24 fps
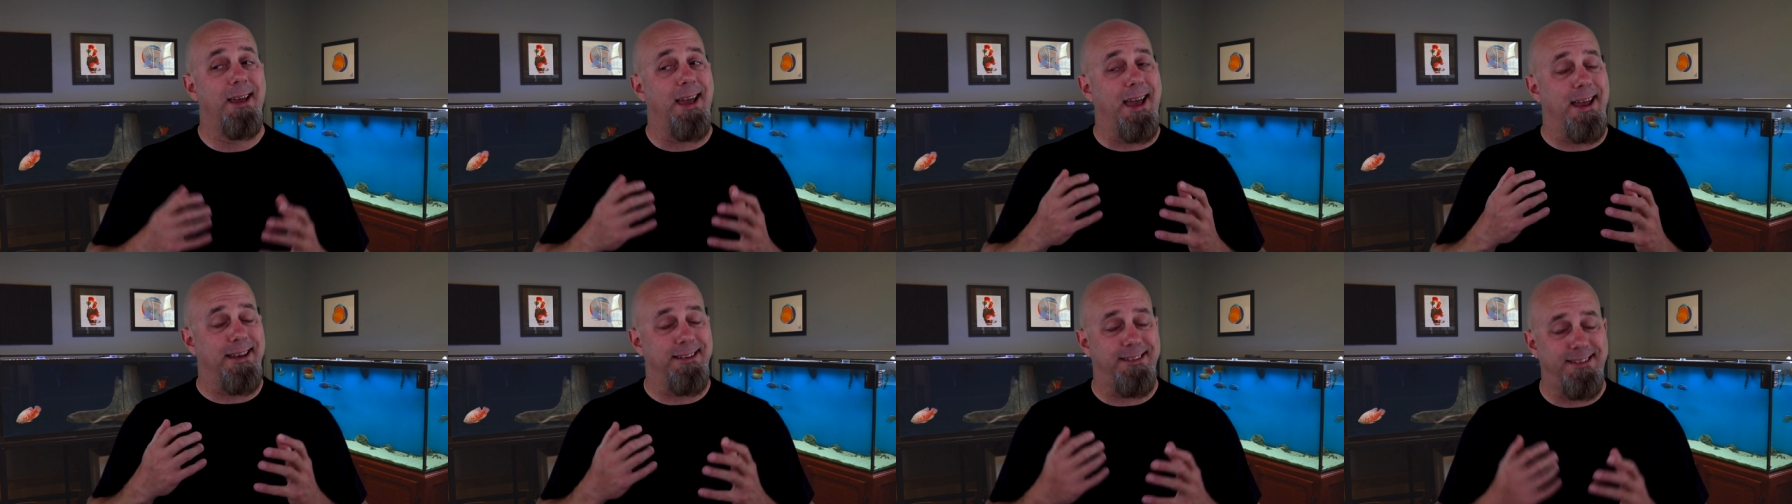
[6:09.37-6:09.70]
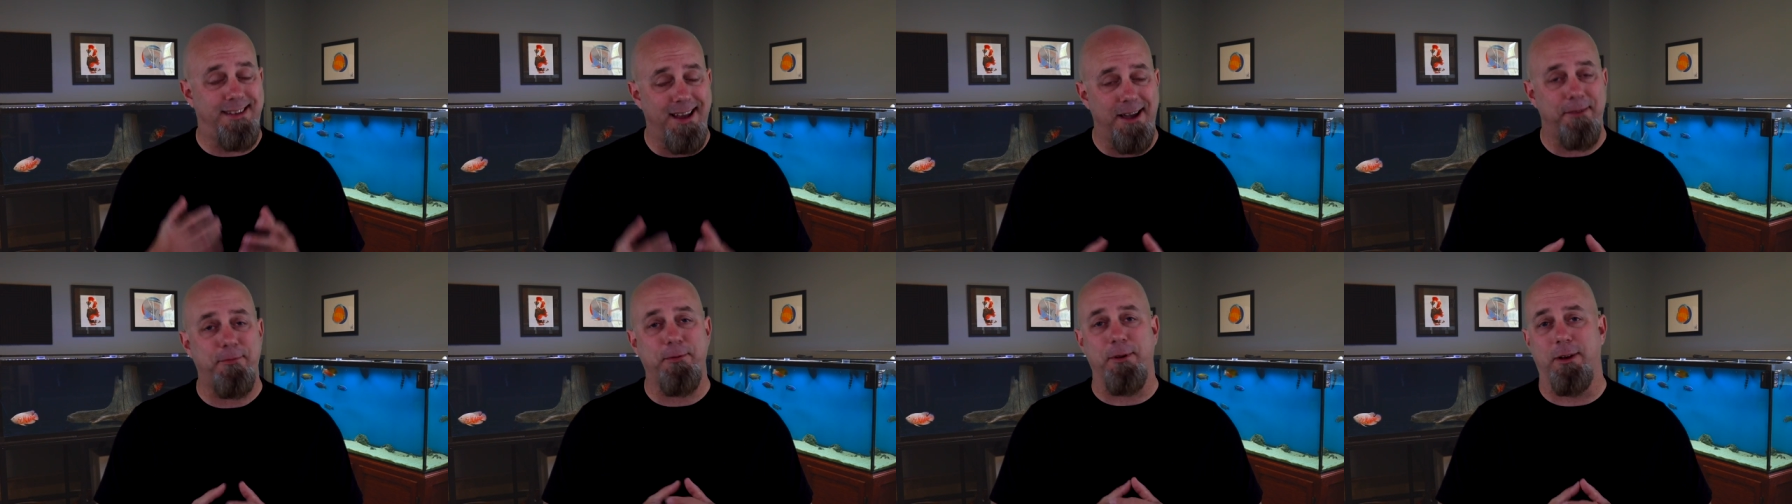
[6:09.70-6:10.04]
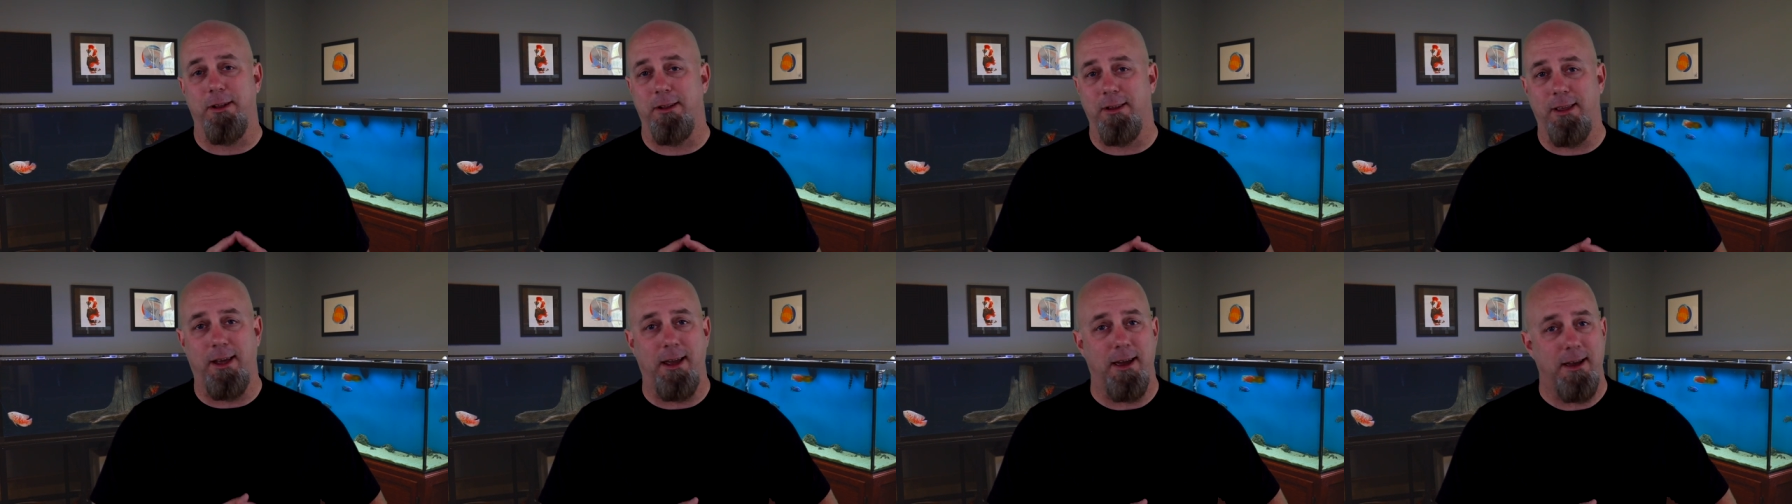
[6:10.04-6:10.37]
and
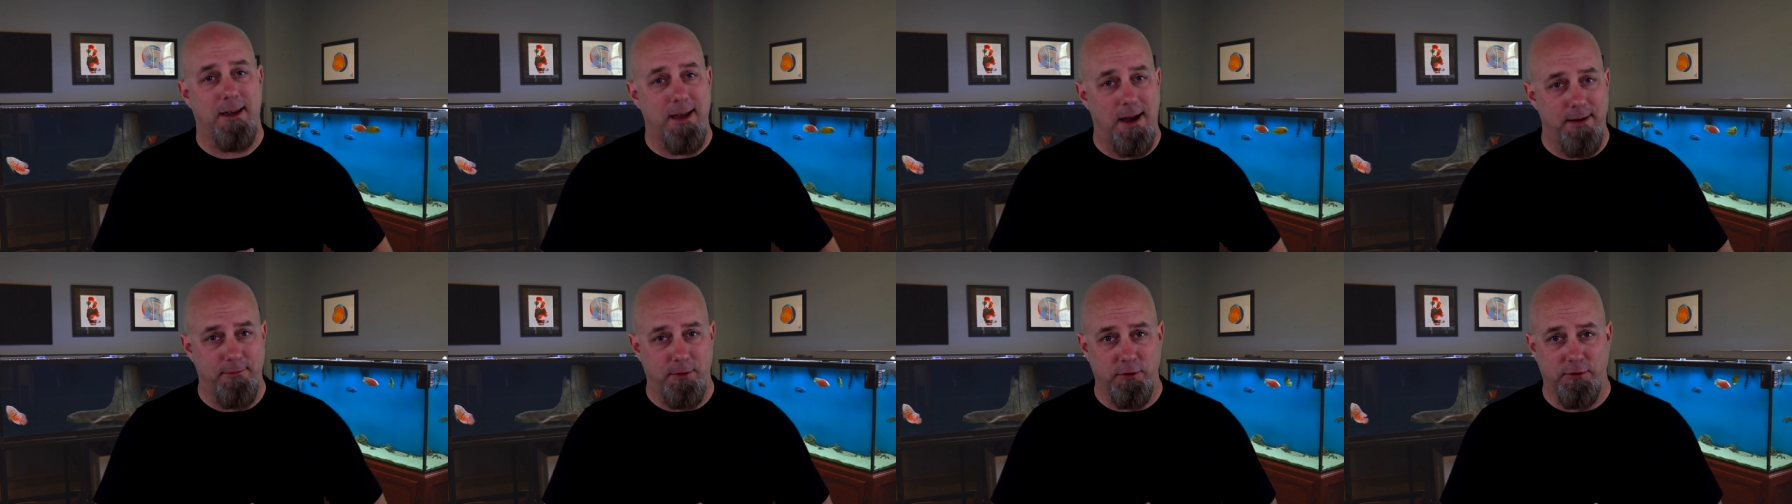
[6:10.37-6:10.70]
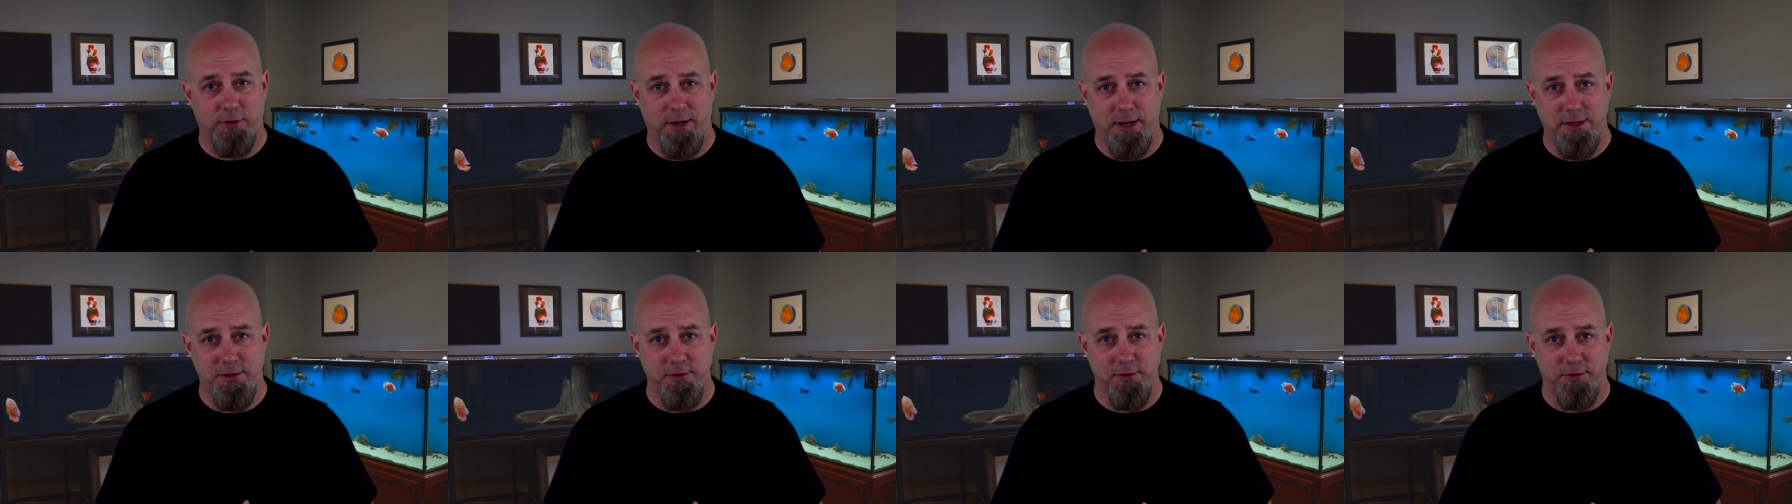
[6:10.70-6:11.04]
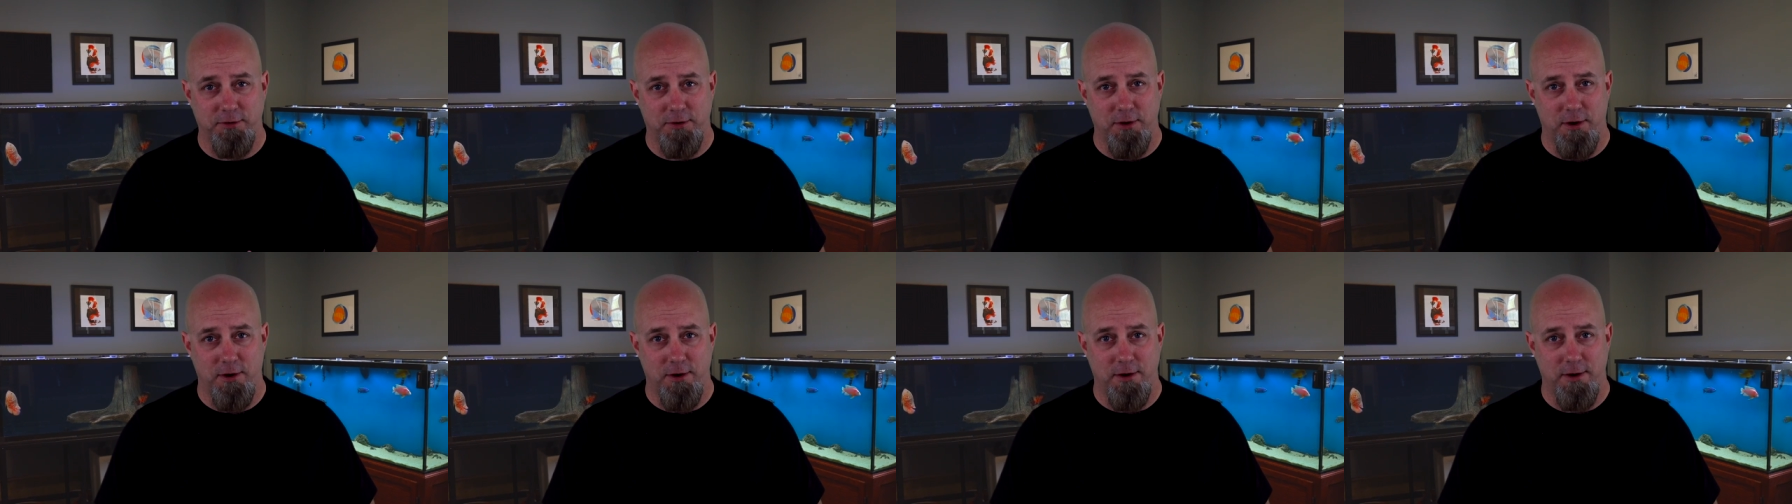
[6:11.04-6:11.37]
definitely a conversation
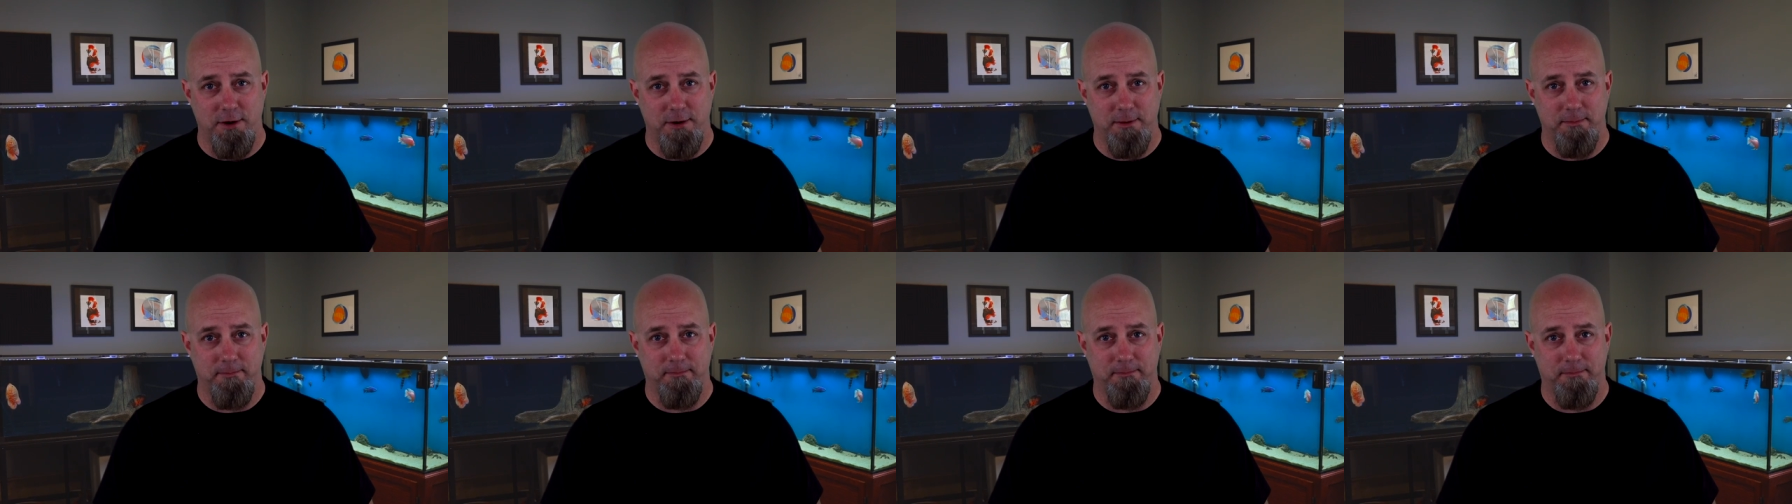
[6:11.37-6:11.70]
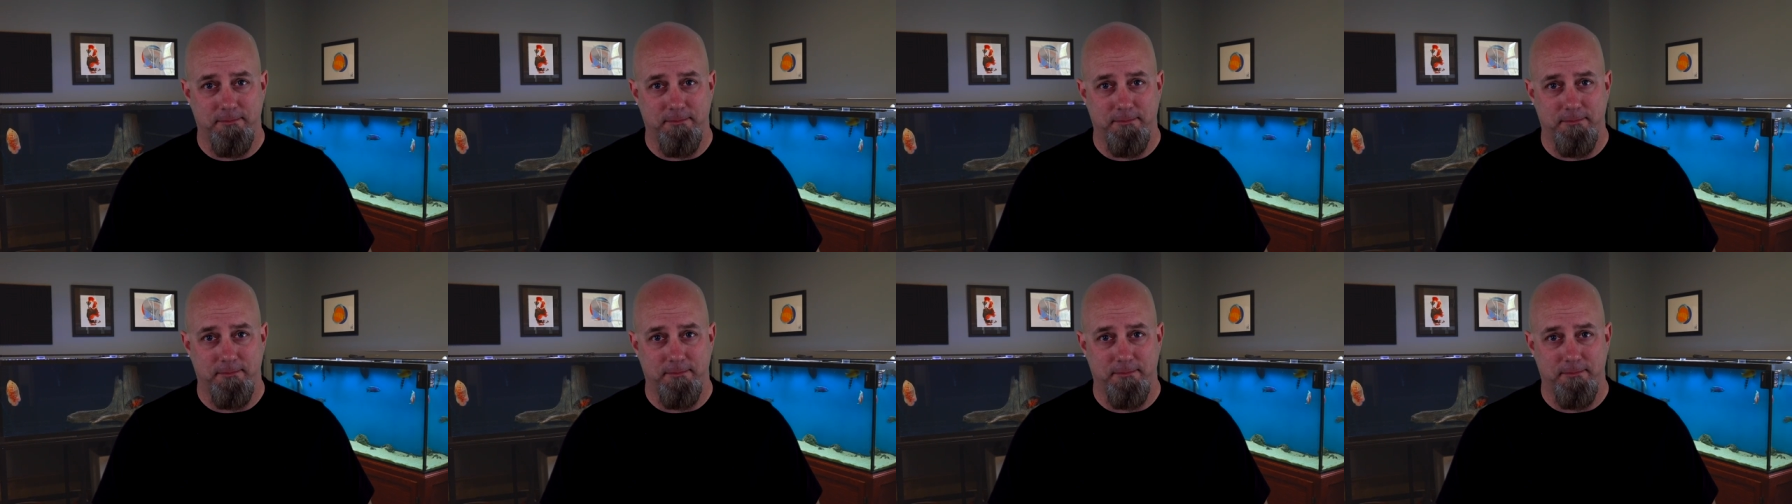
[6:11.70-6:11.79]
starter.